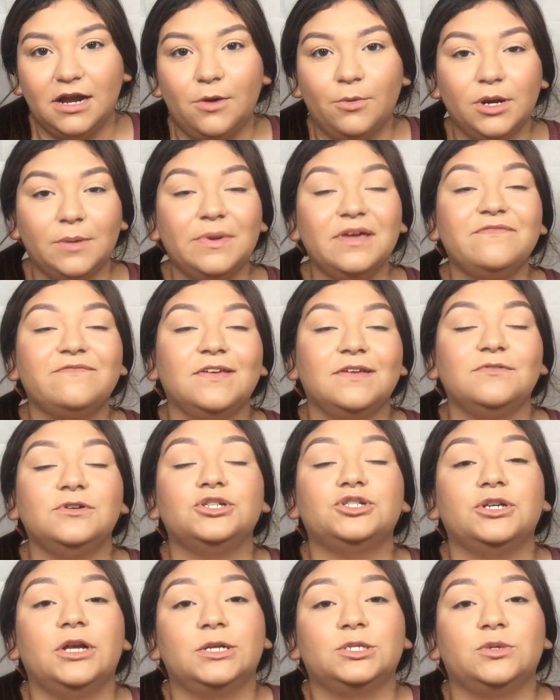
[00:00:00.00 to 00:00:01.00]
and one of my favorite
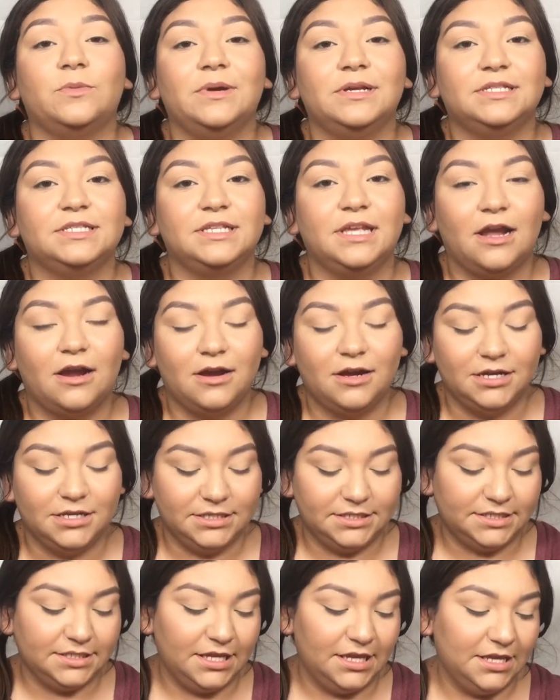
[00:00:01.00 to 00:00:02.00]
drugstore
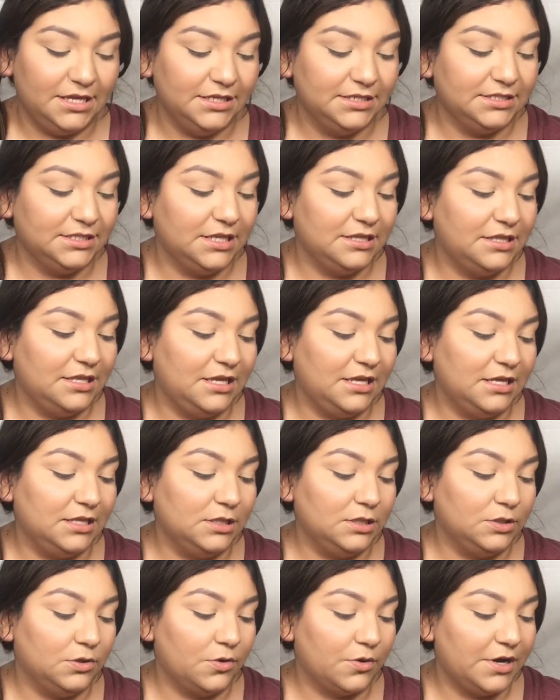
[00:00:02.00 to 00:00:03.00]
mascaras is the
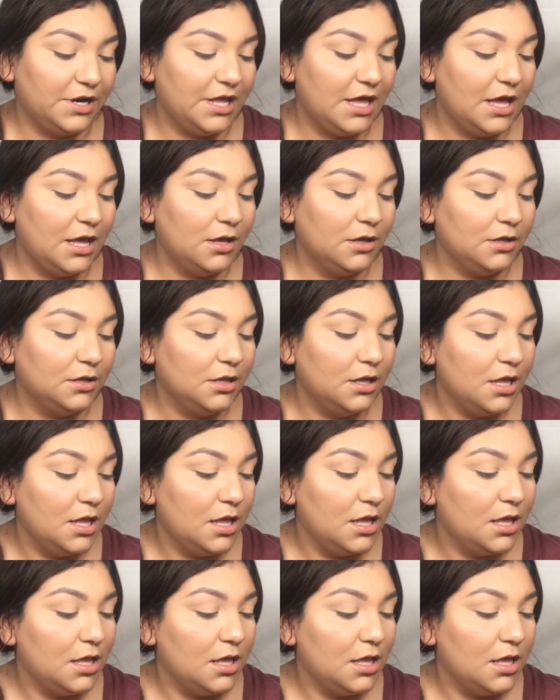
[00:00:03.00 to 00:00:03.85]
L'Oreal,